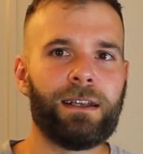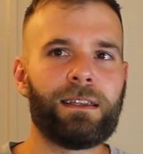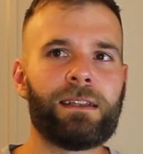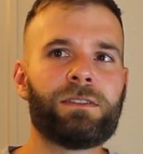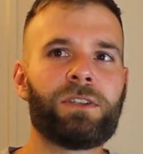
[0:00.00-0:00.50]
A
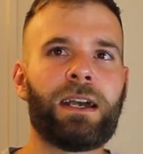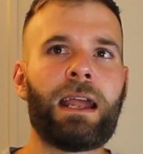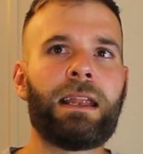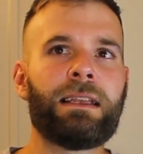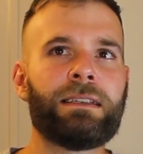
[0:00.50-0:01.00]
lot of
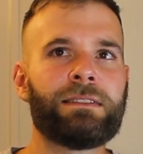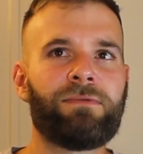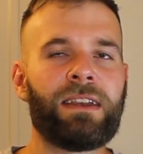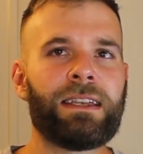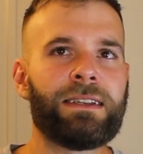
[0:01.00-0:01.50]
Chinese
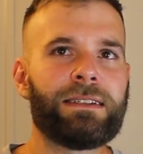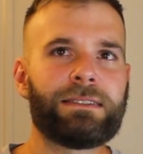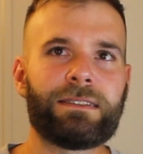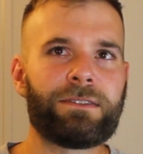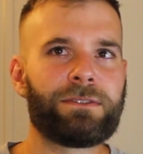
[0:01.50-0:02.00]

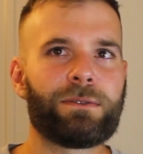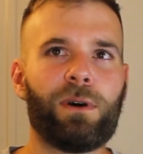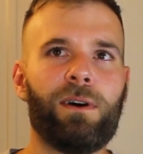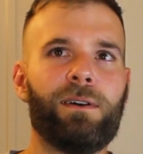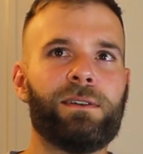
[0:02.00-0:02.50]
fakes. There's
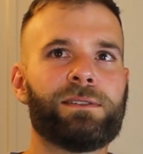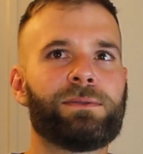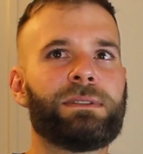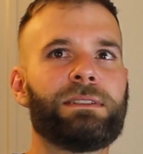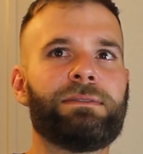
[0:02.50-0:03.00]
all
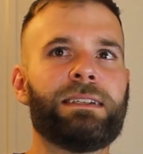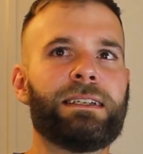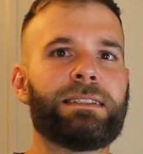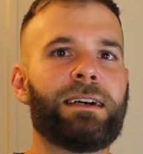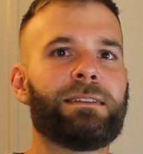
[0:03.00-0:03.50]
sorts of
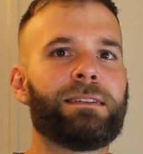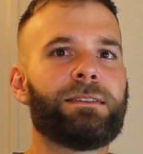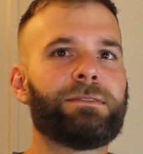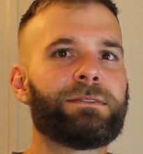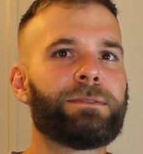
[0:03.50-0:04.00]
fakes out
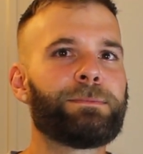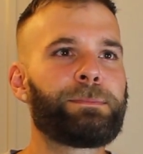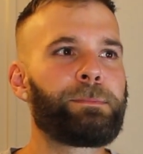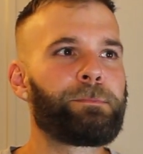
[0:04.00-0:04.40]
there. So